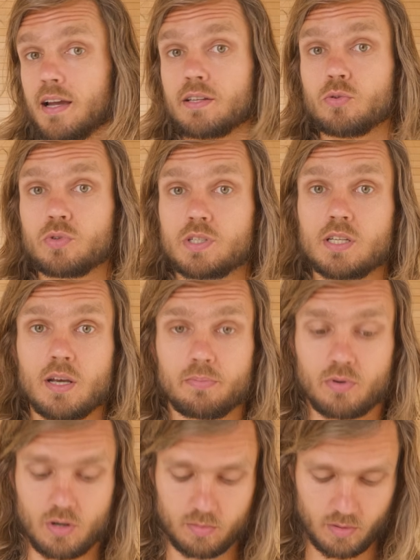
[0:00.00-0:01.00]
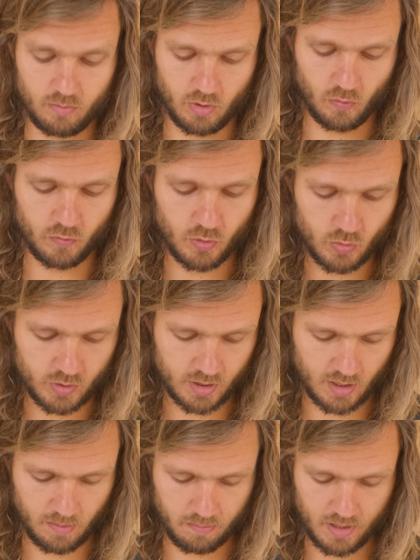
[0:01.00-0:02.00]
I don't see a problem of
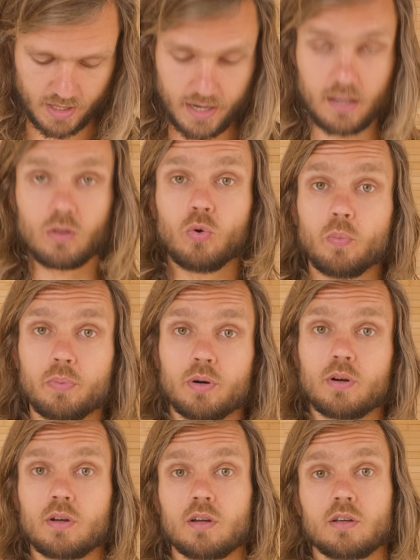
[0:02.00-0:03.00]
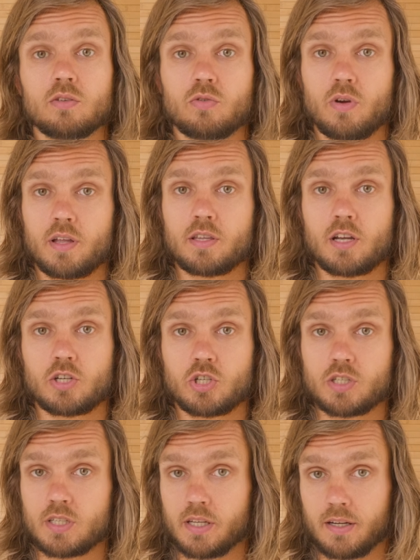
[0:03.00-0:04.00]
using a belay loop to attach
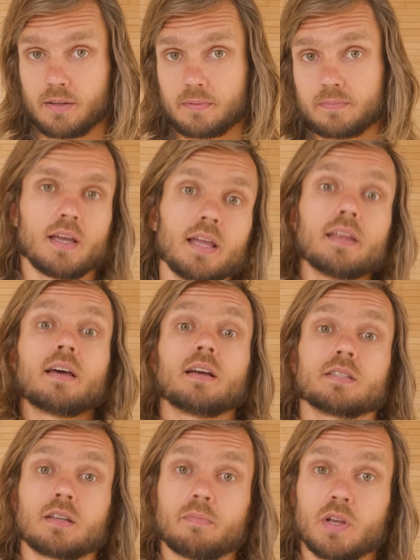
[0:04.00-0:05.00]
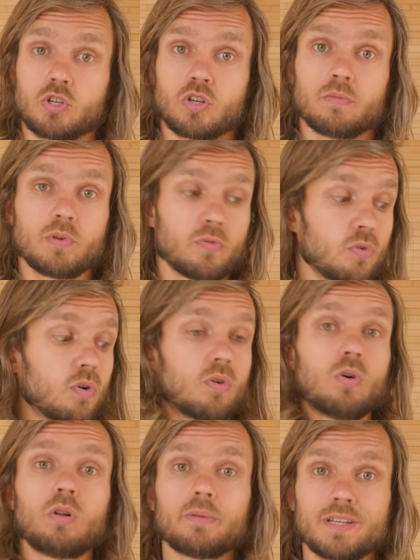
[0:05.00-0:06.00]
a sling. And as I mentioned before,
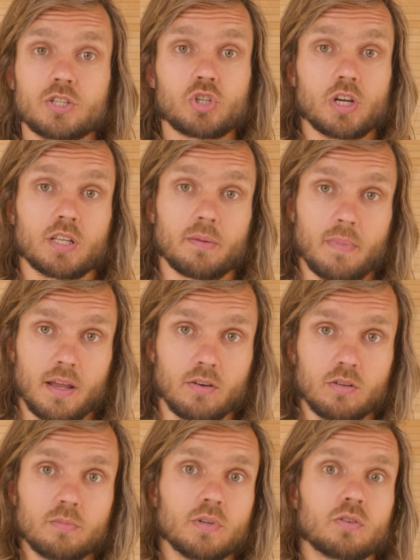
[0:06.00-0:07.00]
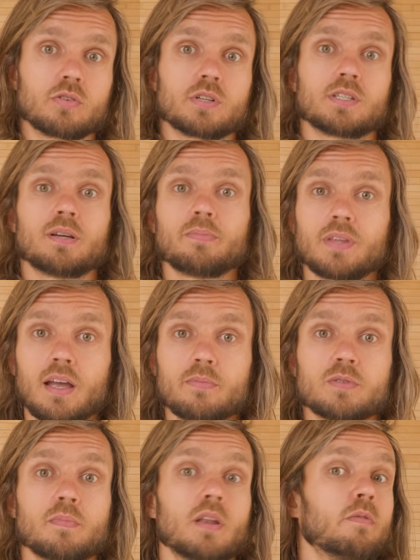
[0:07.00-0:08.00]
always check the manual, because
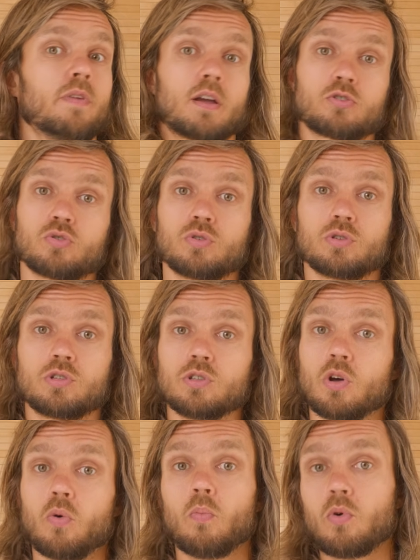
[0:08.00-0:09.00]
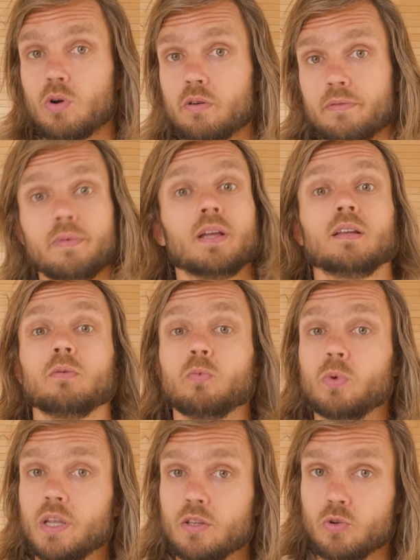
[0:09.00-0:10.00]
sometimes manufacturers know more than
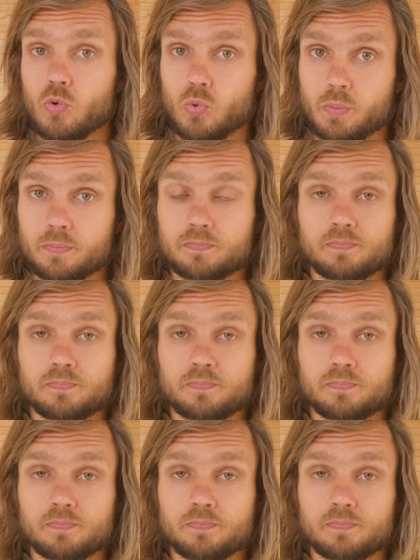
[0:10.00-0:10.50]
we do.